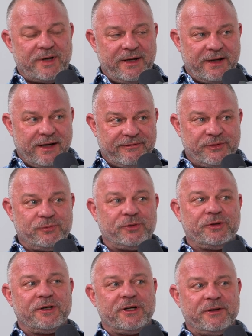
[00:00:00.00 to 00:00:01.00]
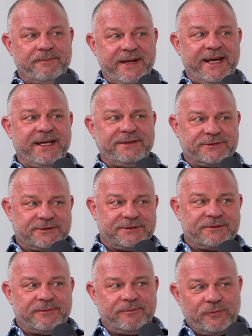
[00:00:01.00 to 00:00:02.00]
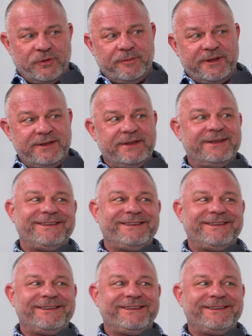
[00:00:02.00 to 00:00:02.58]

off to war, man, women,